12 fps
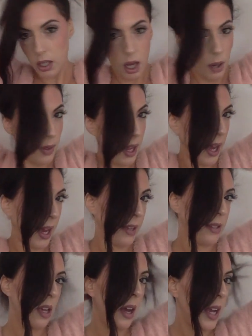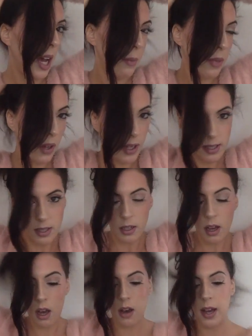your own hair, tie it up nice and
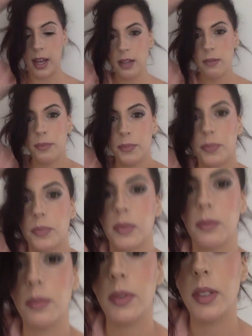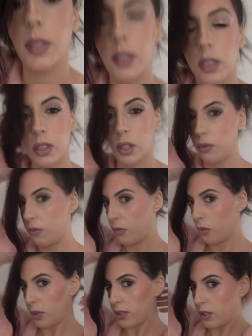high, scoot
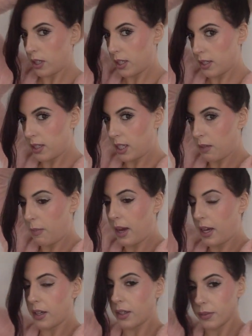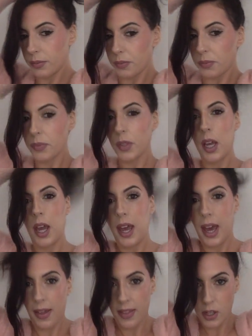forward so you can see the back,
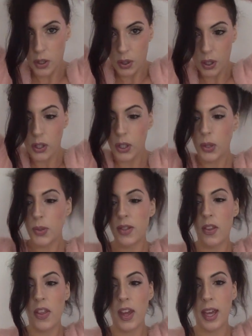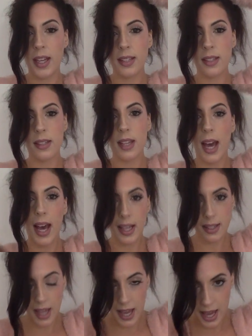and then you can use this
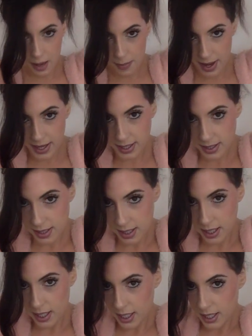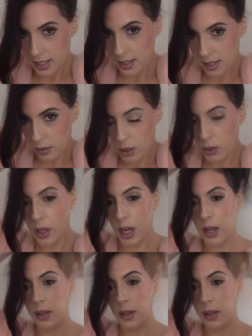as a hairband. So you go,